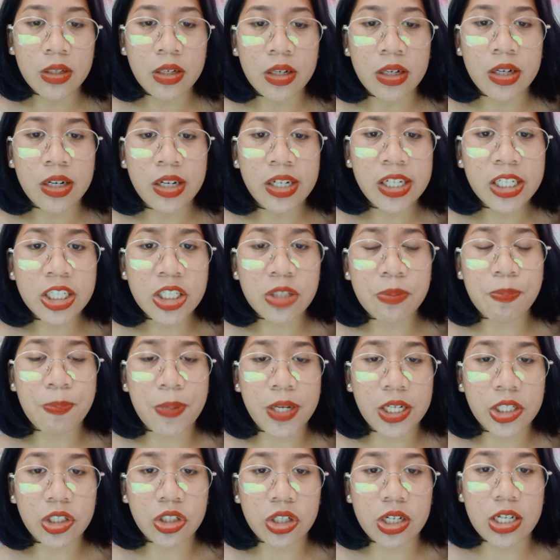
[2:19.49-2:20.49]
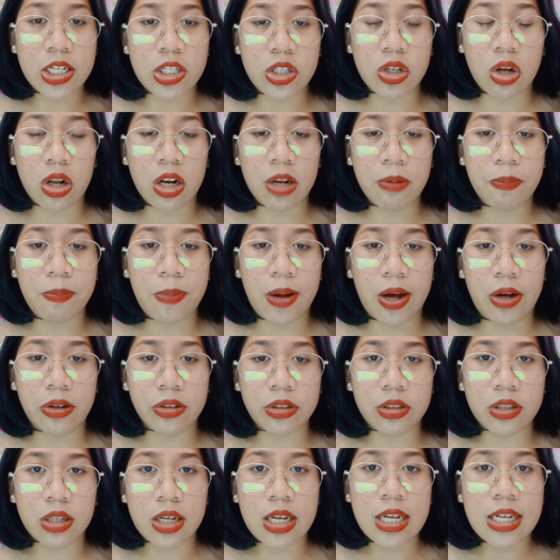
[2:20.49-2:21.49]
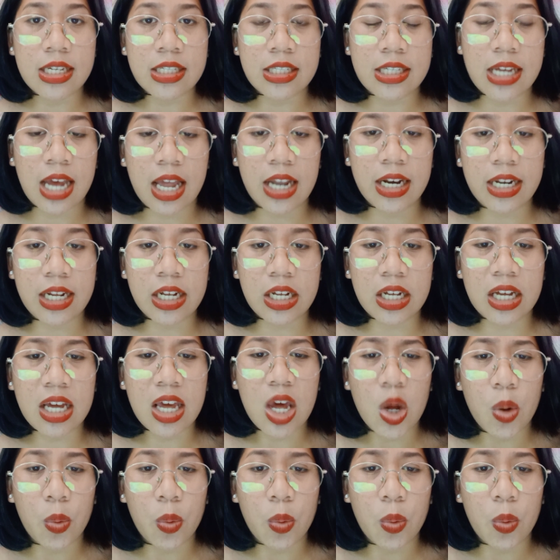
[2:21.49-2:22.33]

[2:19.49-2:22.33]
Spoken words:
her speech is all about telling